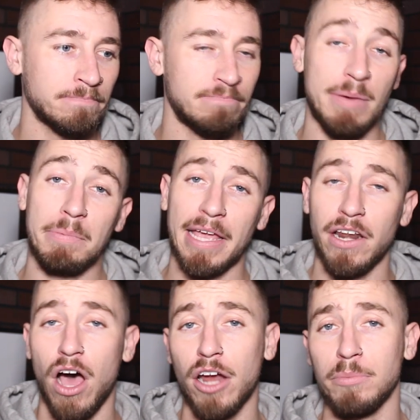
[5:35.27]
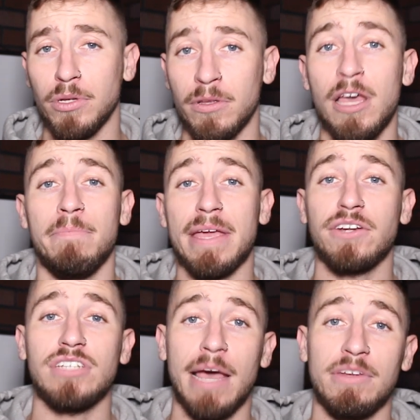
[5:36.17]
maybe playing an audible. Make
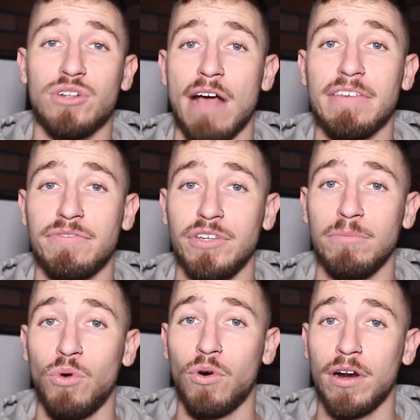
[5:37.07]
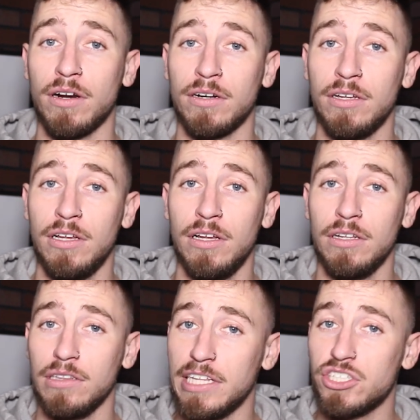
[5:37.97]
your time in traffic feel more
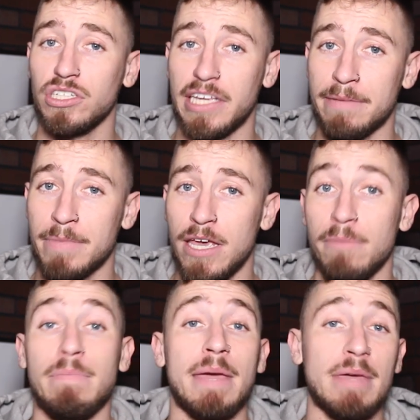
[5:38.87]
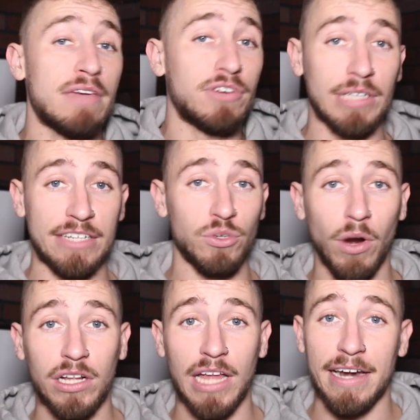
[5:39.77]
leisurely. Maybe if you're late to
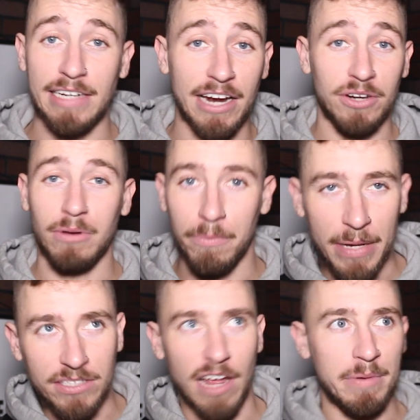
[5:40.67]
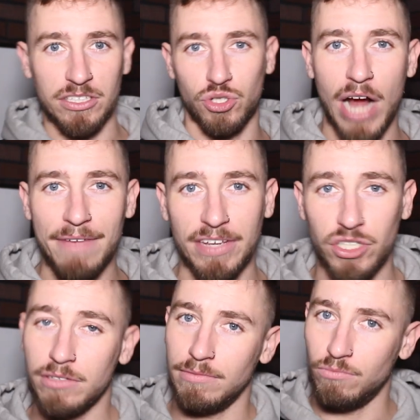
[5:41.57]
work a lot and now you're all pissed off because of
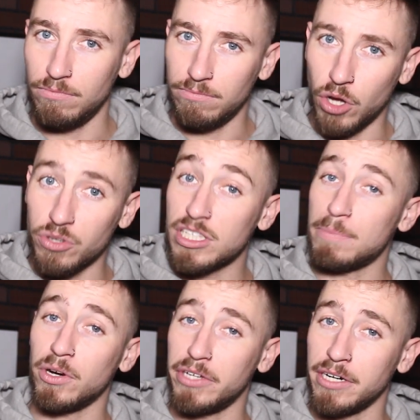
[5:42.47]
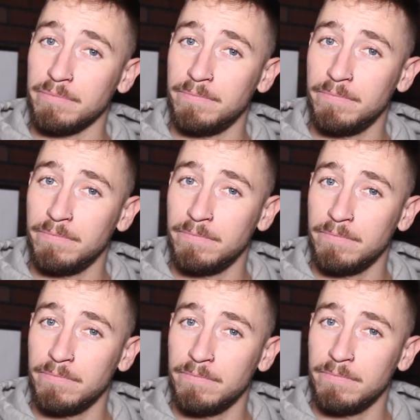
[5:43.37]
traffic, go to sleep earlier.
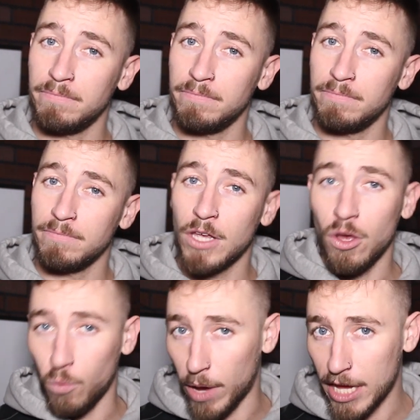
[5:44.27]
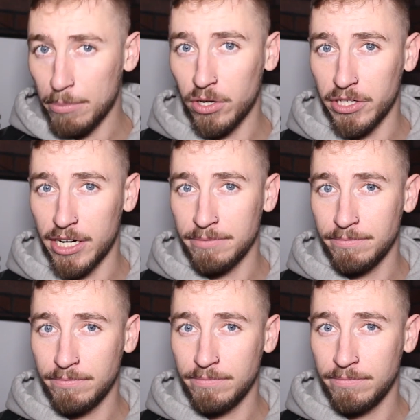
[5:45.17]
Wake up
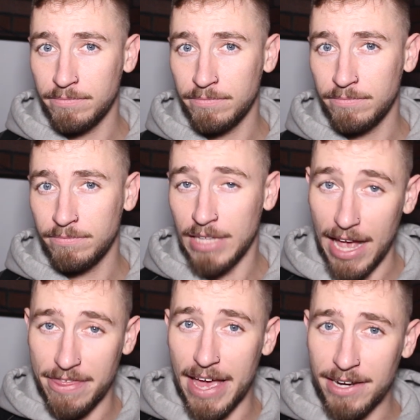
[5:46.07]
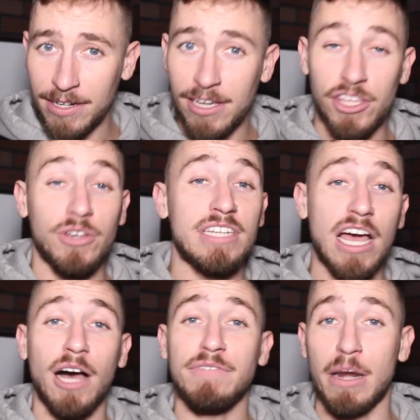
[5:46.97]
earlier. And then you can
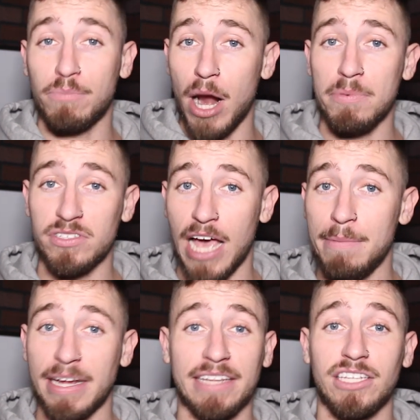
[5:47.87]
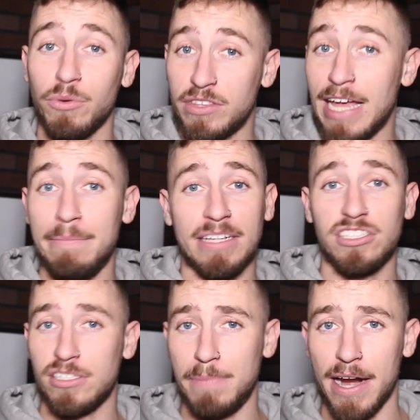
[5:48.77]
take off at a proper time and get there with 10
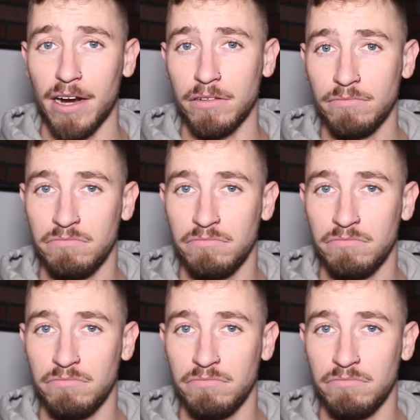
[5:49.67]
minutes to spare.